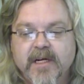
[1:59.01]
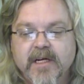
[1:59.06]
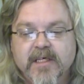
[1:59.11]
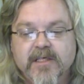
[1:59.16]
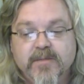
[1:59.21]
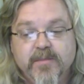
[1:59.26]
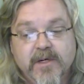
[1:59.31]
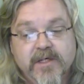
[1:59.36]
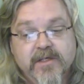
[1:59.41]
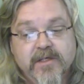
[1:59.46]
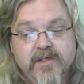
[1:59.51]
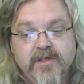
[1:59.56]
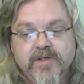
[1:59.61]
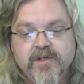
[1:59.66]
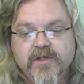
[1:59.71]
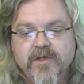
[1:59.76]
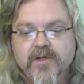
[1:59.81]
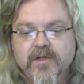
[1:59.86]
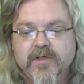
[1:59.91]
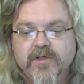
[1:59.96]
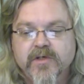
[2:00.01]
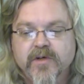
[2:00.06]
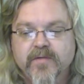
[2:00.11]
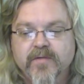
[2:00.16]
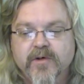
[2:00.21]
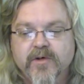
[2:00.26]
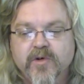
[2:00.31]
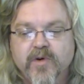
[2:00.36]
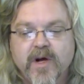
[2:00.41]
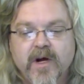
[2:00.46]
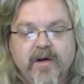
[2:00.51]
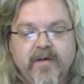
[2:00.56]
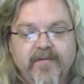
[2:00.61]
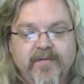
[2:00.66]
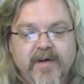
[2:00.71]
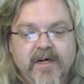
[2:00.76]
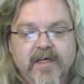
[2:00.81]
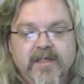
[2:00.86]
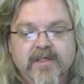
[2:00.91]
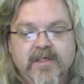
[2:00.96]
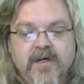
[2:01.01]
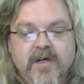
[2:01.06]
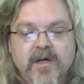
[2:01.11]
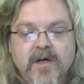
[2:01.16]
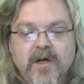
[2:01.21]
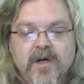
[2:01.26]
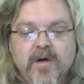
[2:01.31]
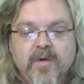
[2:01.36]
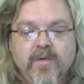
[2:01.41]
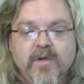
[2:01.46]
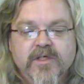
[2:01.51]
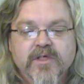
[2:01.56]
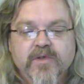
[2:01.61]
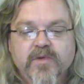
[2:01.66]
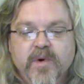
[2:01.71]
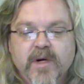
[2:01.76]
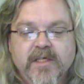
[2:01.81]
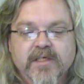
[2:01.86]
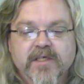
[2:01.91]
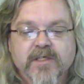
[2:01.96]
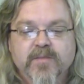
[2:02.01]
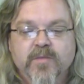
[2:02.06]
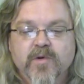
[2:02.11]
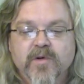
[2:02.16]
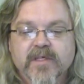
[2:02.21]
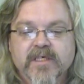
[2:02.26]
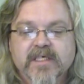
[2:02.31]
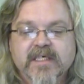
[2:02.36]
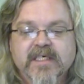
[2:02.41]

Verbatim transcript: expressed concerns over drought effects, which threatens more than